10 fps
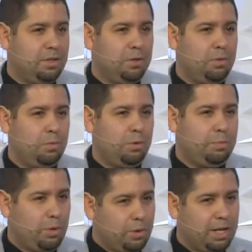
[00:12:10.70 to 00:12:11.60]
were
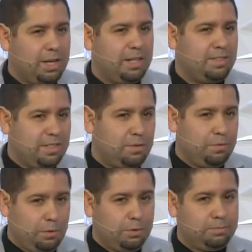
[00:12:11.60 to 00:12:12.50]
broken and
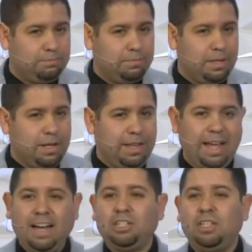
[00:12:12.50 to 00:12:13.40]
sinful. They
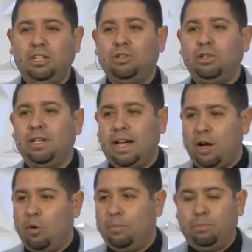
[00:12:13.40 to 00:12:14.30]
actually couldn't
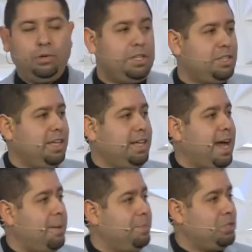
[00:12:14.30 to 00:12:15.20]
help breach the
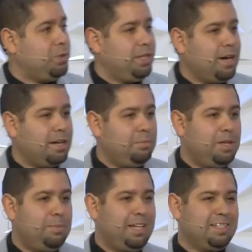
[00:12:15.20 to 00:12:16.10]
gap between God and men
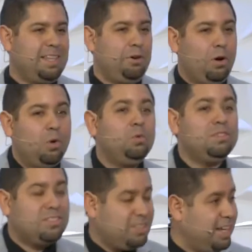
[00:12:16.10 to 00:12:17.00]
because their own
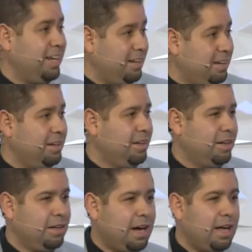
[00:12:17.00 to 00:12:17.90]
sin
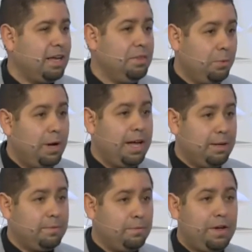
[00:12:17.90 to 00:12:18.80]
got in the way.
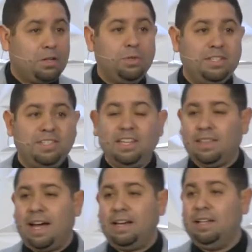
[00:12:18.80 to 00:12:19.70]
In fact, we see
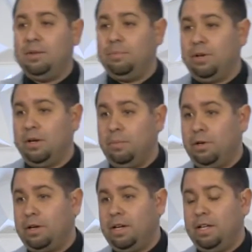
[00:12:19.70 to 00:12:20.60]
that in the
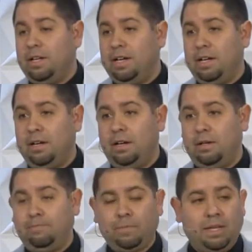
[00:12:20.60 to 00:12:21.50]
book, in, in, uh,
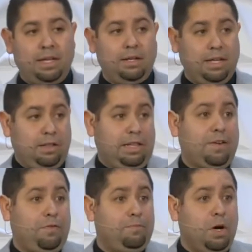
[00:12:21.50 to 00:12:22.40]
in, in, the
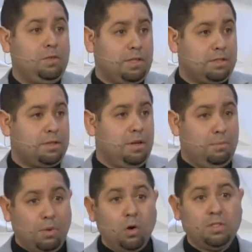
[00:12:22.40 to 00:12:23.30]
life of Moses.
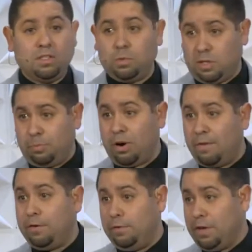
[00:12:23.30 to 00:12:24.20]
Moses was a
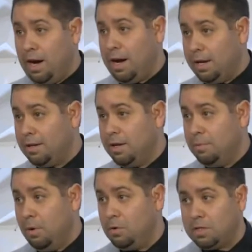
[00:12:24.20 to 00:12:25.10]
prophet of God.
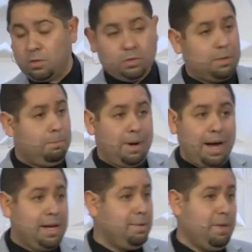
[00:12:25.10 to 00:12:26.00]
Moses was a
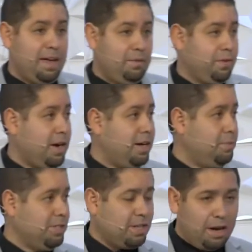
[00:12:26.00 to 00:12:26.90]
mighty man of God. He
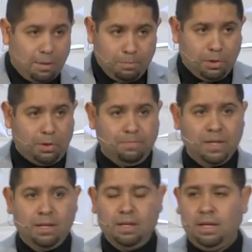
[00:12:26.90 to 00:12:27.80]
was humble,
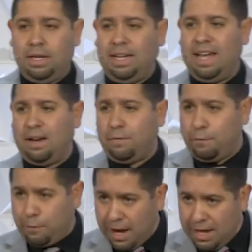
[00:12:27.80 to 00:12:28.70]
he had
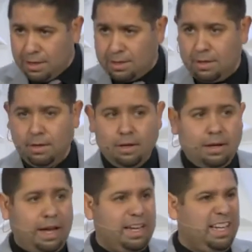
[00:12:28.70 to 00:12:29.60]
faith,
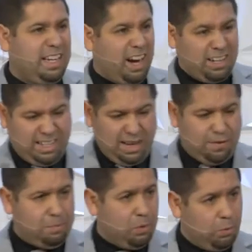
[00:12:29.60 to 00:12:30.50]
and he, God gave
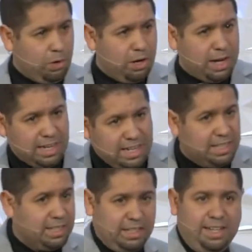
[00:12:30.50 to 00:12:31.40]
him the word, and he
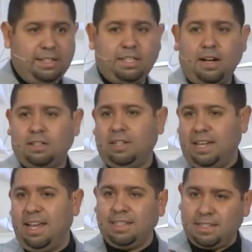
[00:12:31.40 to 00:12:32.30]
he talked to
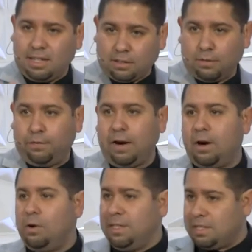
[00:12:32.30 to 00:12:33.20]
kings, he talked to
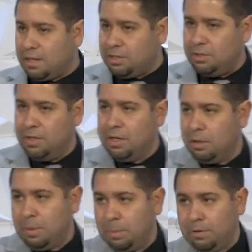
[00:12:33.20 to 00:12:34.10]
Pharaoh, he talked to the
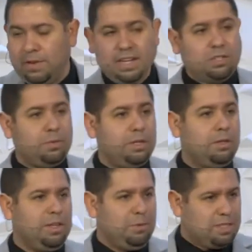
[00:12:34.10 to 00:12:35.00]
people of Israel.
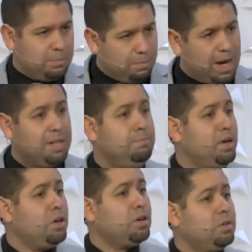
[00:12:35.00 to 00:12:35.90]
There was mighty
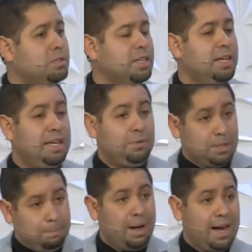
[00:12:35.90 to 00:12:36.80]
miracles. He was a
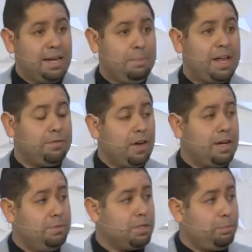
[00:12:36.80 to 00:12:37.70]
mighty man of God.
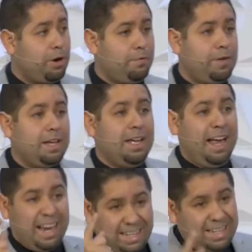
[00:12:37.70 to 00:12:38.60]
He was a prophet.
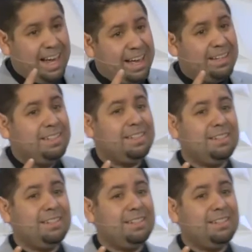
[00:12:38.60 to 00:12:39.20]
And yet,